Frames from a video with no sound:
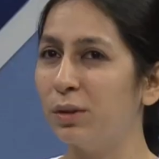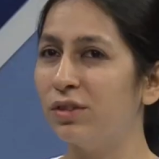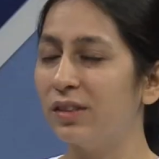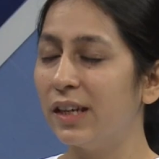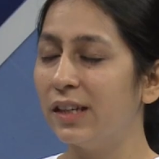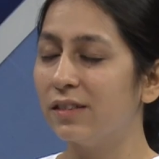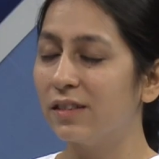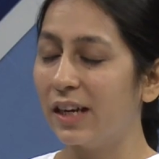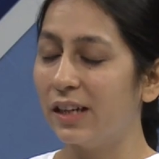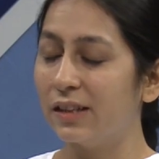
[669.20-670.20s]
what you're saying is
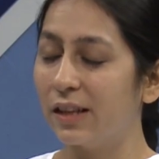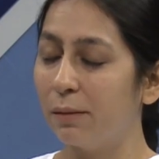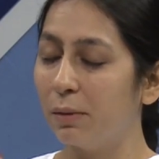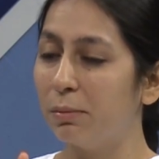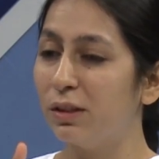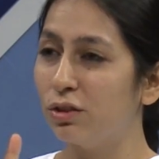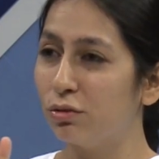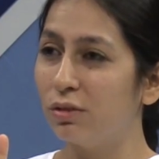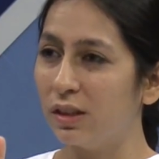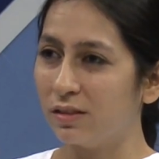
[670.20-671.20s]
right. There may be
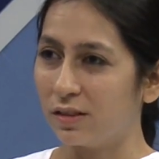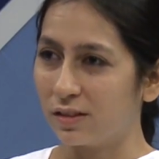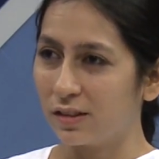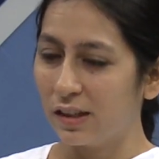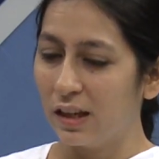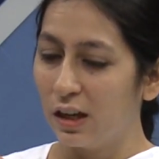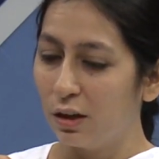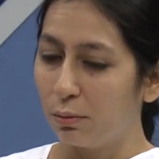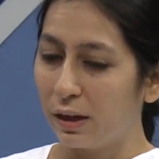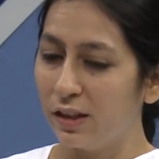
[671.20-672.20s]
two reasons.
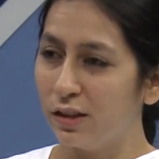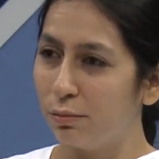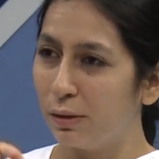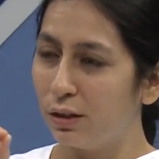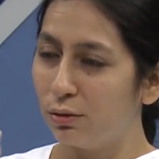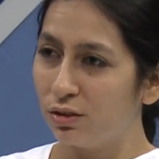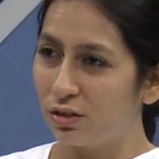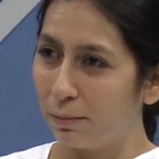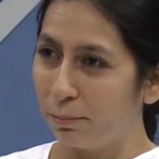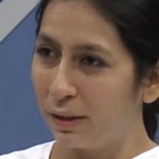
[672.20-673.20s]
One is when you're
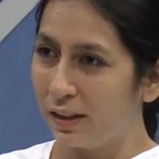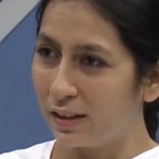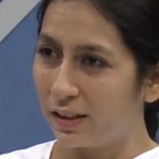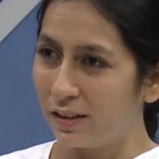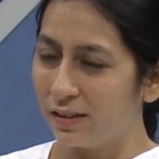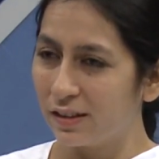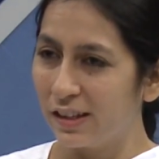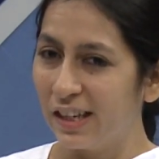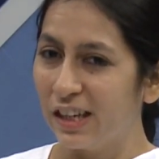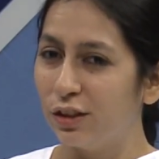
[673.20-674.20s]
jumping this,
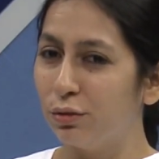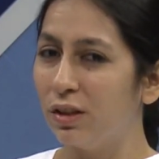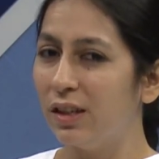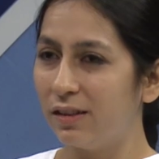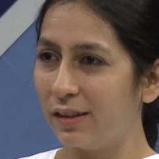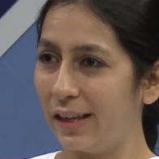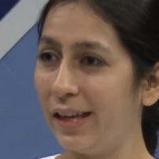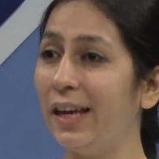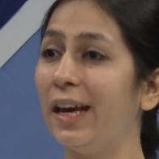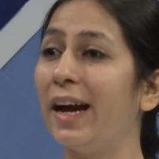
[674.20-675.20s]
you really
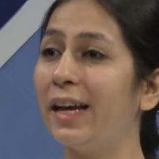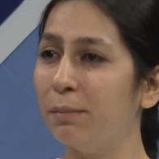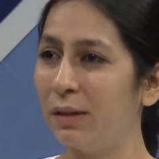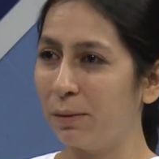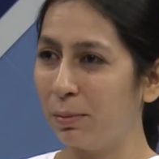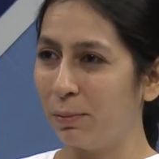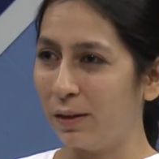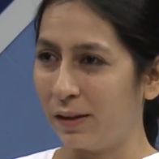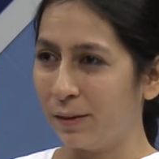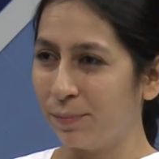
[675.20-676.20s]
think I am
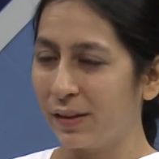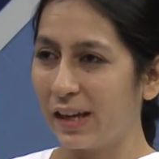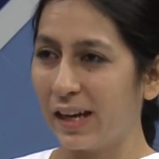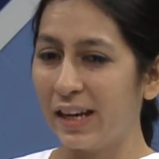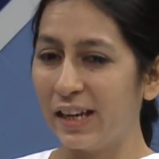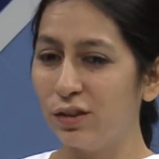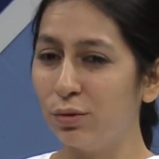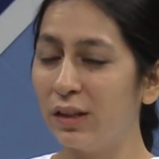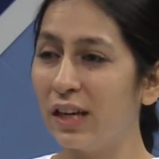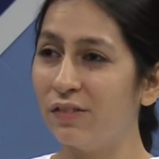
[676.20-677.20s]
capable. And I
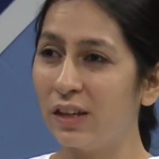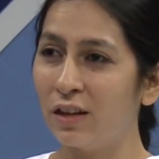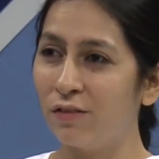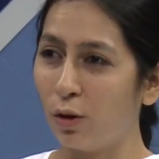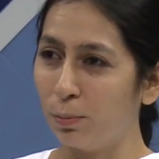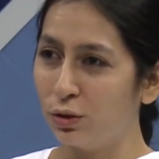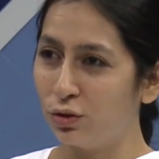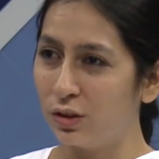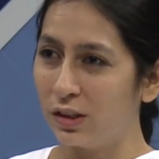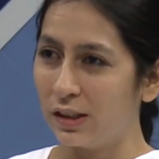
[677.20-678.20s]
don't have enough
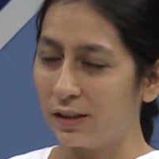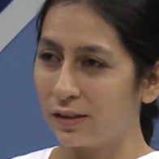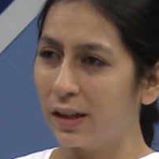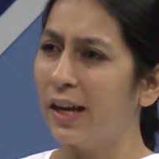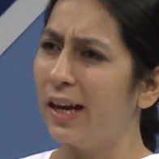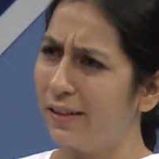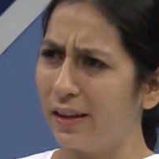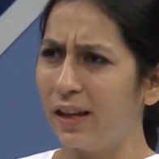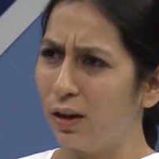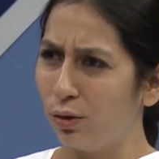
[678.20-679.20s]
opportunities. And
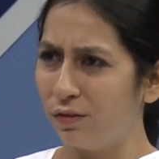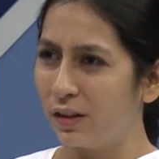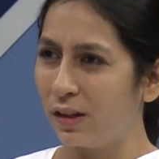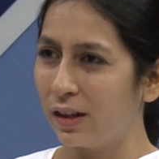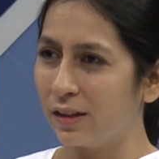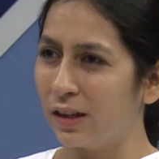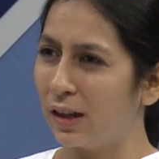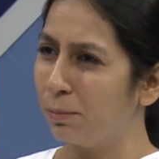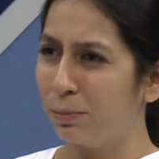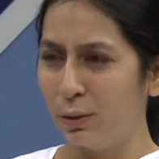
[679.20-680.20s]
then I look for another
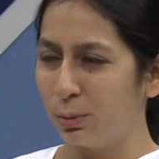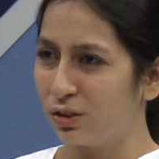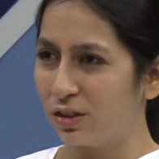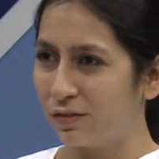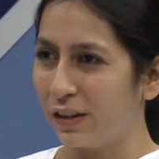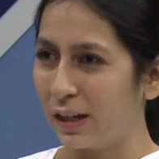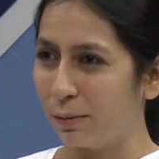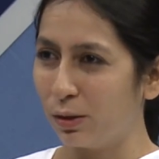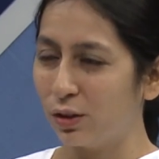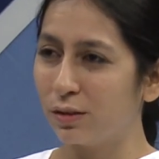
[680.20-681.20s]
company, which is fine,
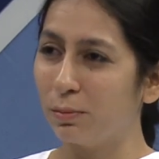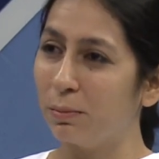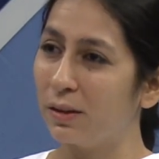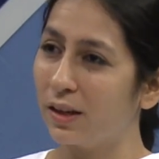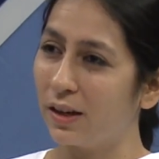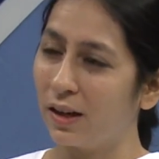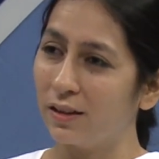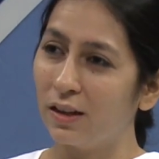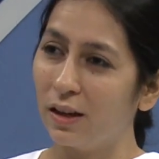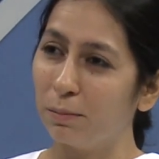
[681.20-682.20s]
because maybe that
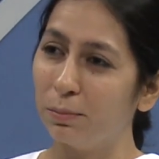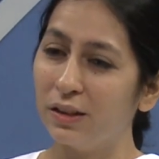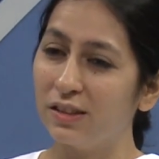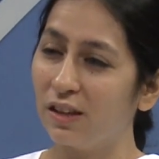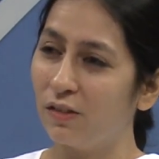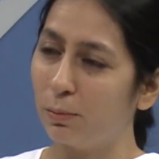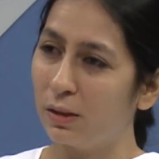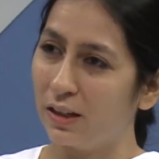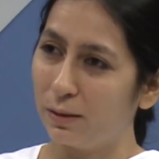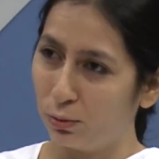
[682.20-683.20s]
another company is giving me
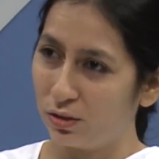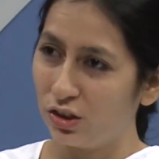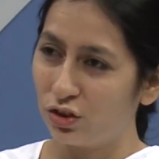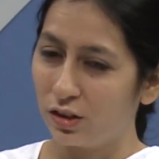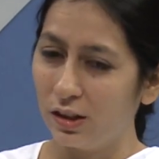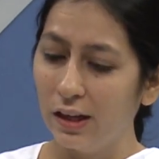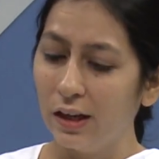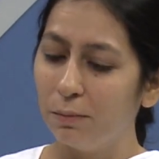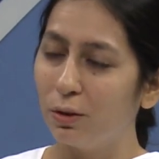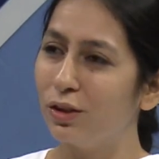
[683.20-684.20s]
that position,
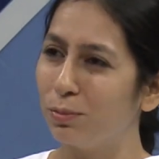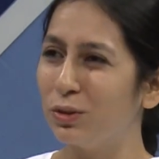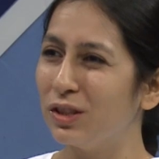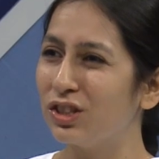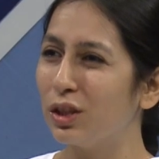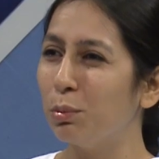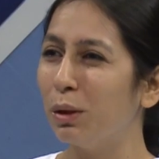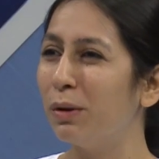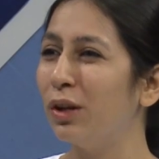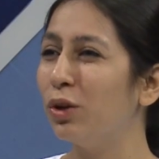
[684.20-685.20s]
because position
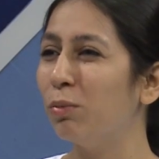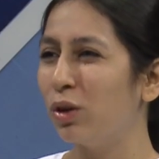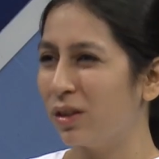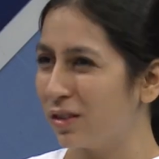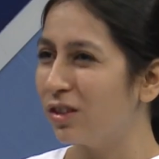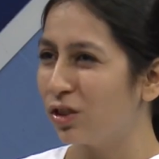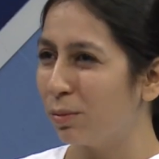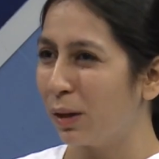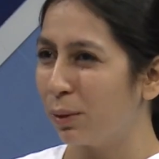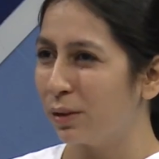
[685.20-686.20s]
will bring you more
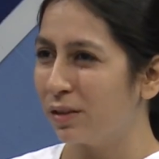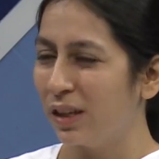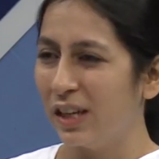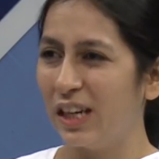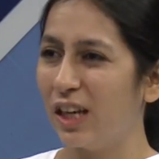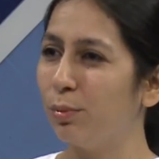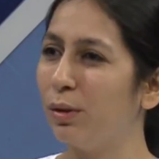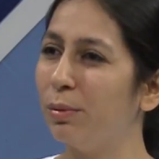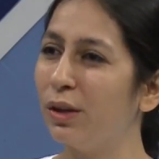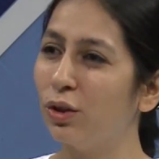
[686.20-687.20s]
decision power, it
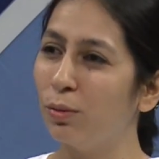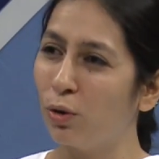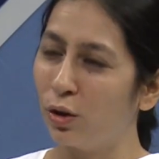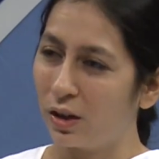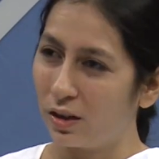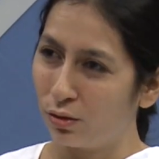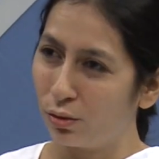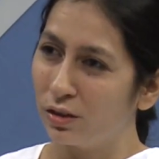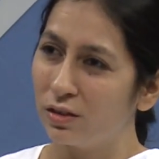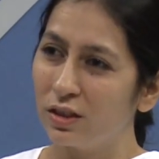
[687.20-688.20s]
will bring you more
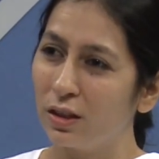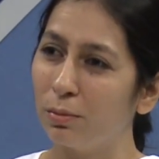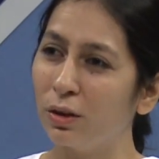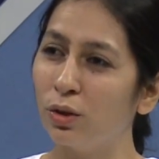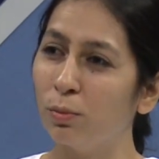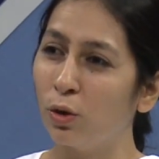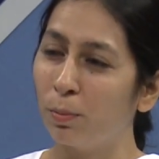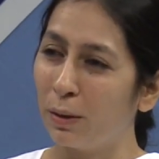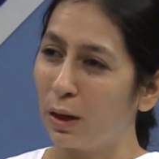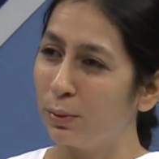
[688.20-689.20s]
authority, bring you more
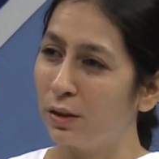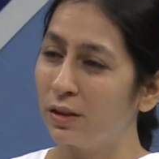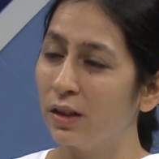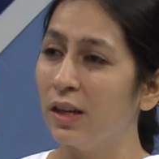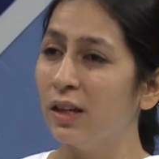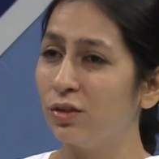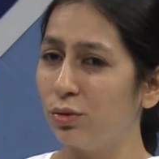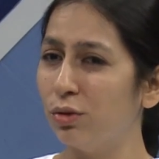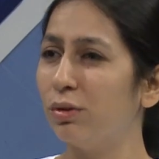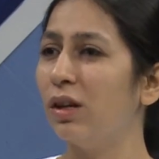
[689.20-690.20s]
power, so
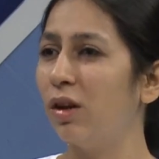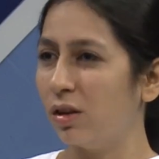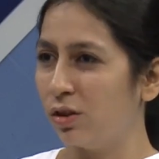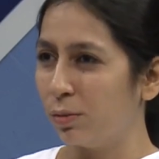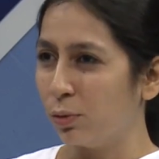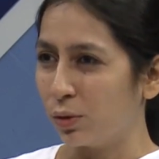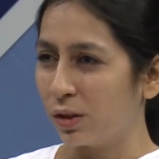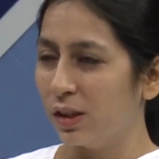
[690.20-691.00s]
you can contribute.